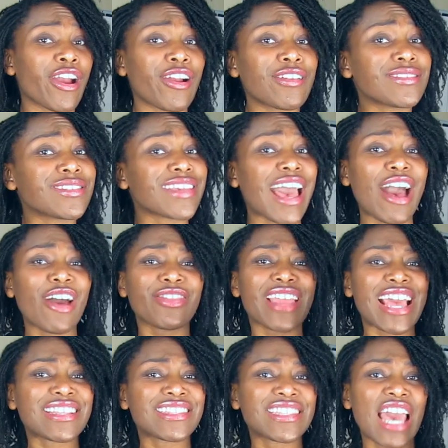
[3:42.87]
Turns
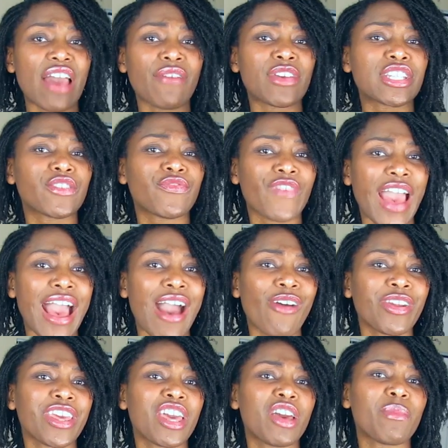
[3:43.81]
out that Savage
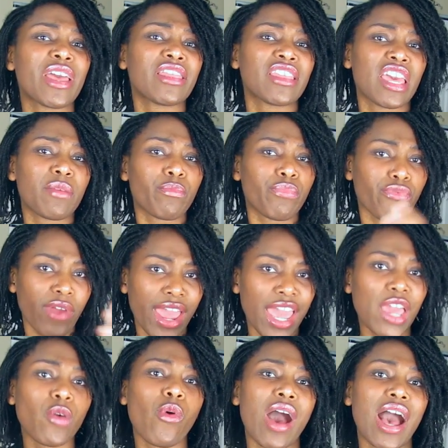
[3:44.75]
found him and then
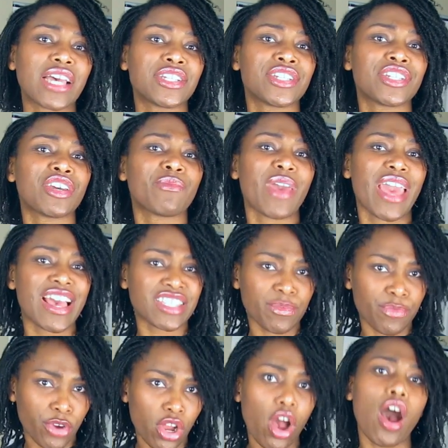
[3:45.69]
brainwashed him
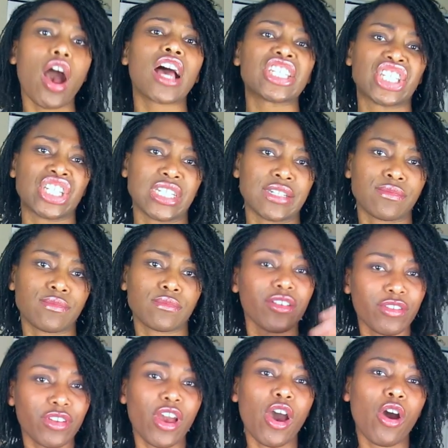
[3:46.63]
as a precaution.
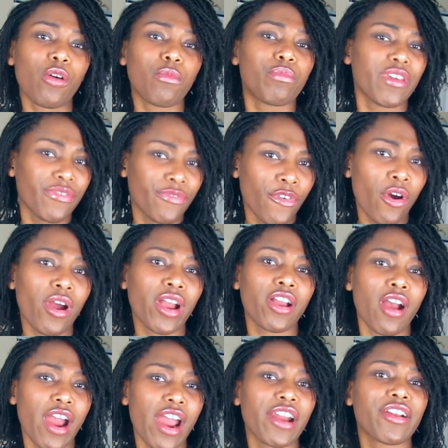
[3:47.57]
You know,
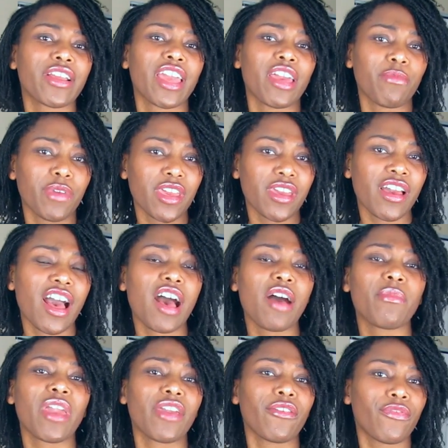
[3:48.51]
before Carter can
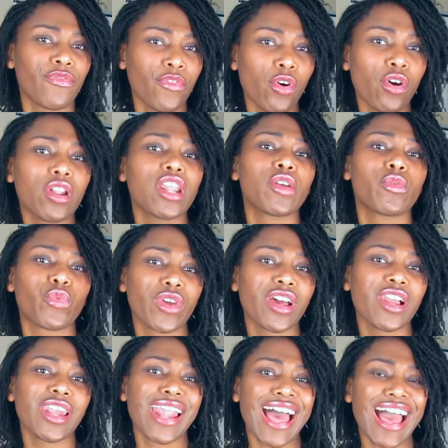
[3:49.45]
become a fully
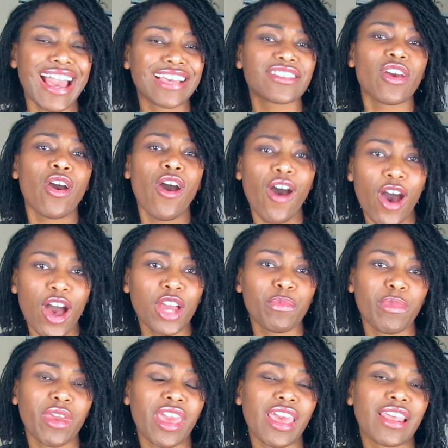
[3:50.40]
realized
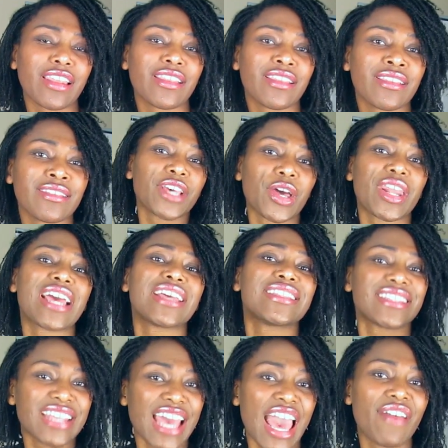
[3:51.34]
Hawkman so
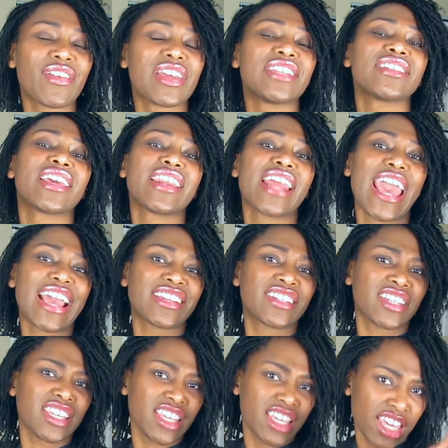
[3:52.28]
that Savage can
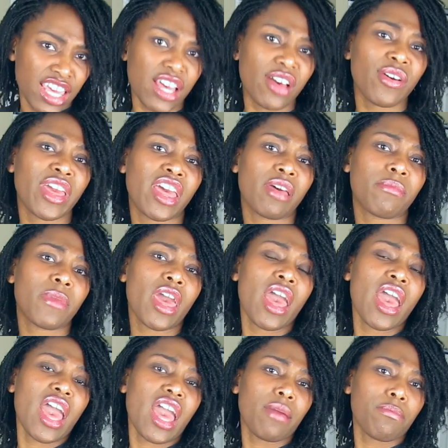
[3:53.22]
actually kill him
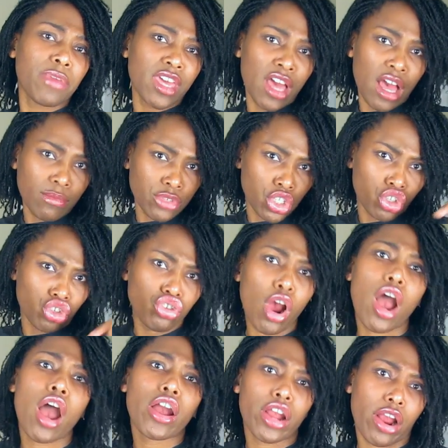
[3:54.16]
and become
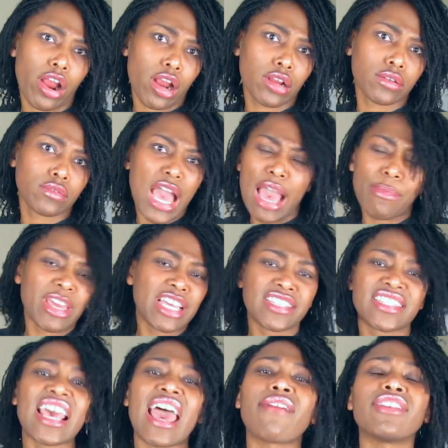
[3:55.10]
stronger. I
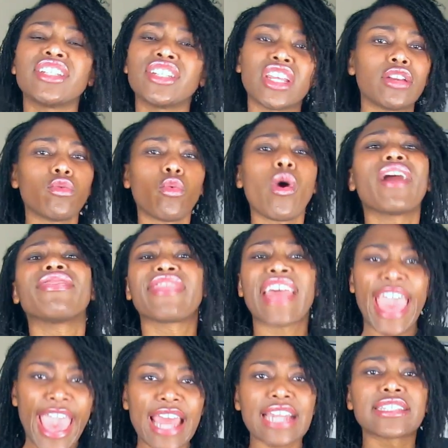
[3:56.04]
mean, Savage didn't want
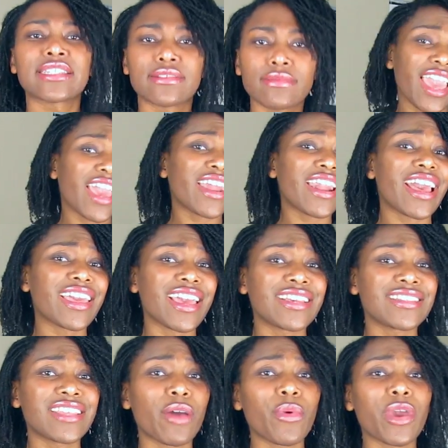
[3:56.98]
that. And I
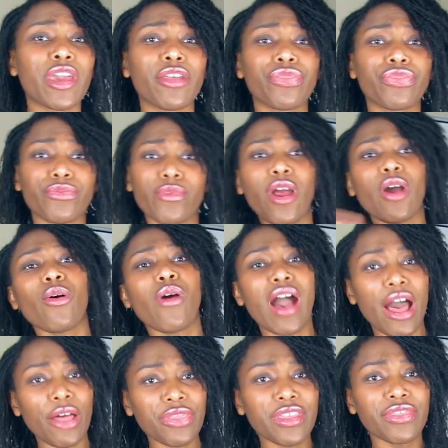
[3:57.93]
guess that we can
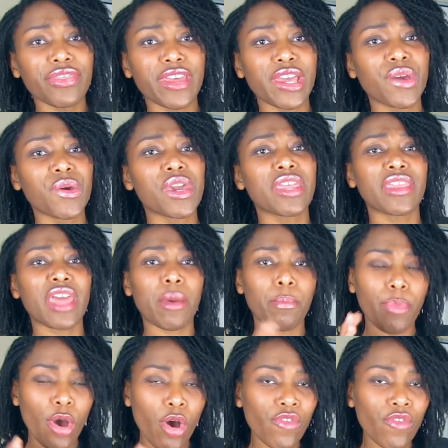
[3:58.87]
throw out the theory that